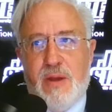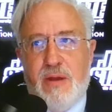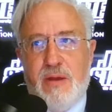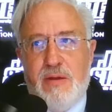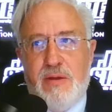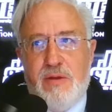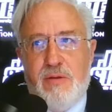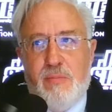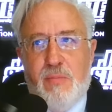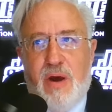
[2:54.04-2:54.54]

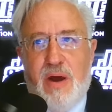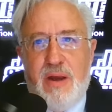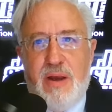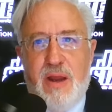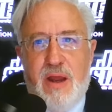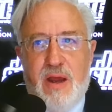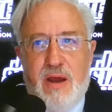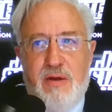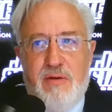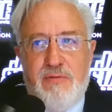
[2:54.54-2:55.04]
You might
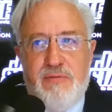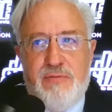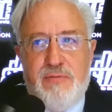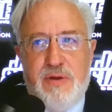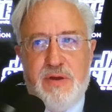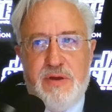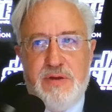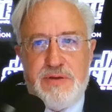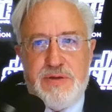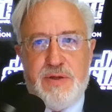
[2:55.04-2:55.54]
have
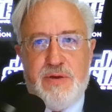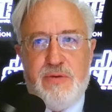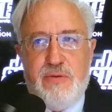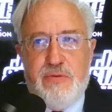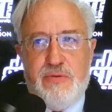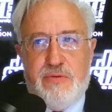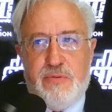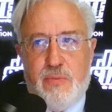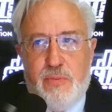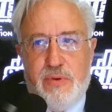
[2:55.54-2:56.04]

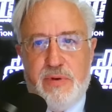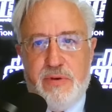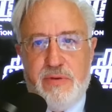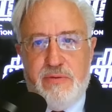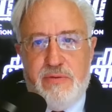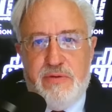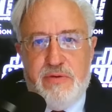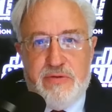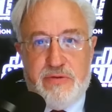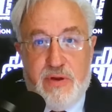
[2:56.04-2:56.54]
issues with
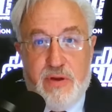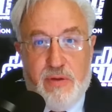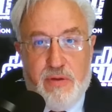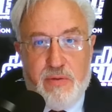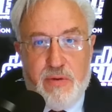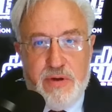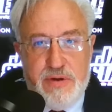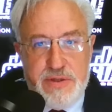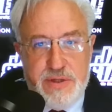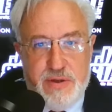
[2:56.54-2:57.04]

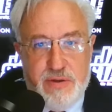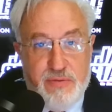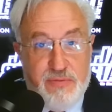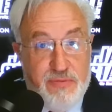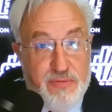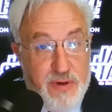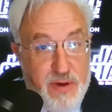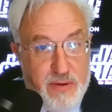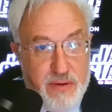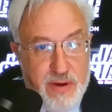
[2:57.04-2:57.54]
discoloration of
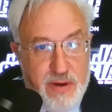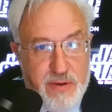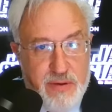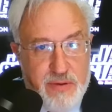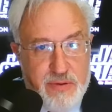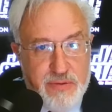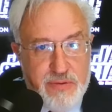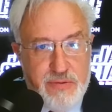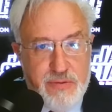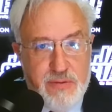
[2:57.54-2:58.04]
the
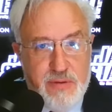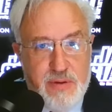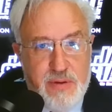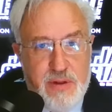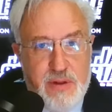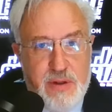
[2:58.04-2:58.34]
fingernails,